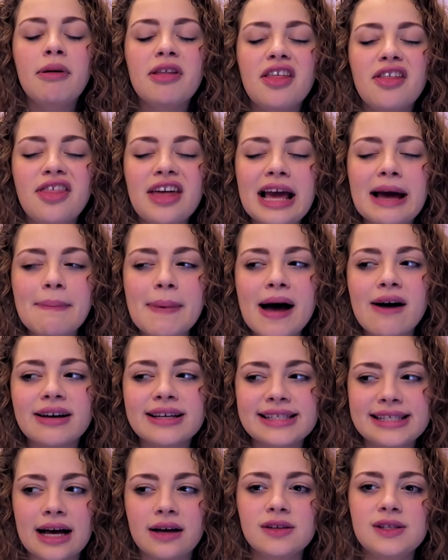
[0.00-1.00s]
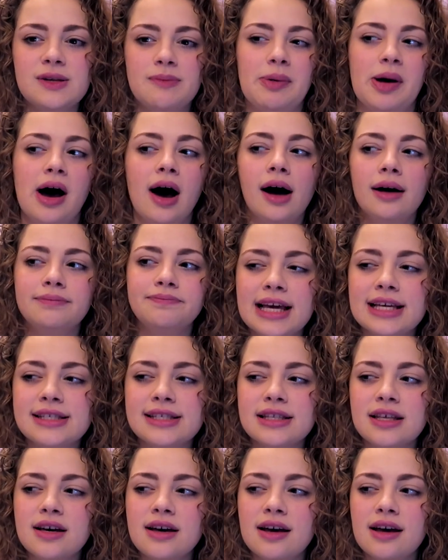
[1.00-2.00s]
But the thing about a salsa bar
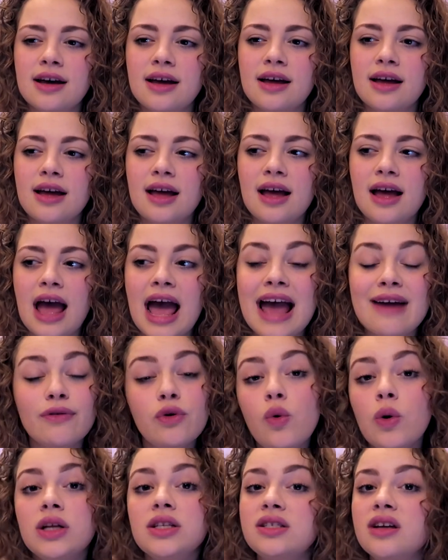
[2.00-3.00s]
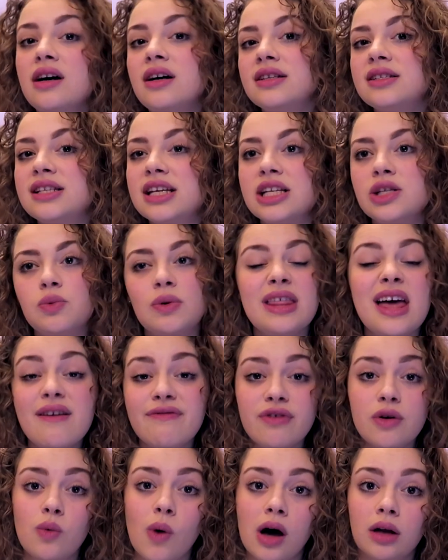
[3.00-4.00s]
is that everyone dances with
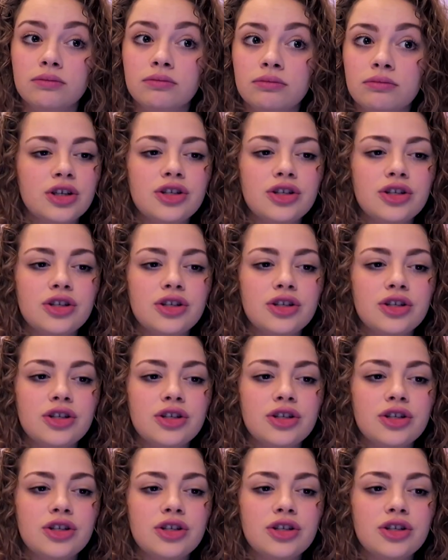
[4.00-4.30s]
everyone.